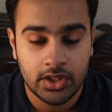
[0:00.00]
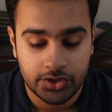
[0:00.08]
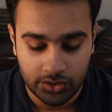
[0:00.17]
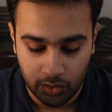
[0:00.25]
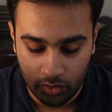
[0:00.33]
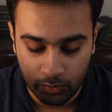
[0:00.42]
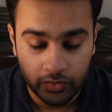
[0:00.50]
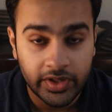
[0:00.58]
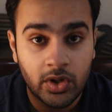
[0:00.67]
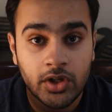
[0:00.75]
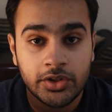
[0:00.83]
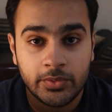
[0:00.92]
So
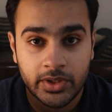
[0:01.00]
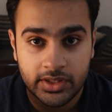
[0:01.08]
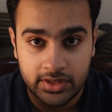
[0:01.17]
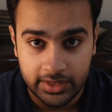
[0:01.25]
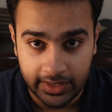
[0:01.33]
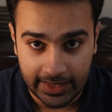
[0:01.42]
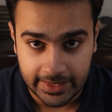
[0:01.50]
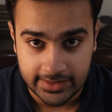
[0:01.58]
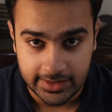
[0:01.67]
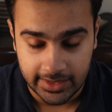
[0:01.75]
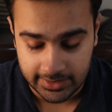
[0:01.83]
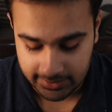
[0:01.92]
moving on towards the
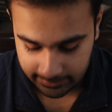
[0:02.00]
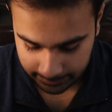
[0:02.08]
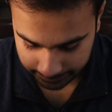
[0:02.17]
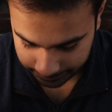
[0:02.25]
next case.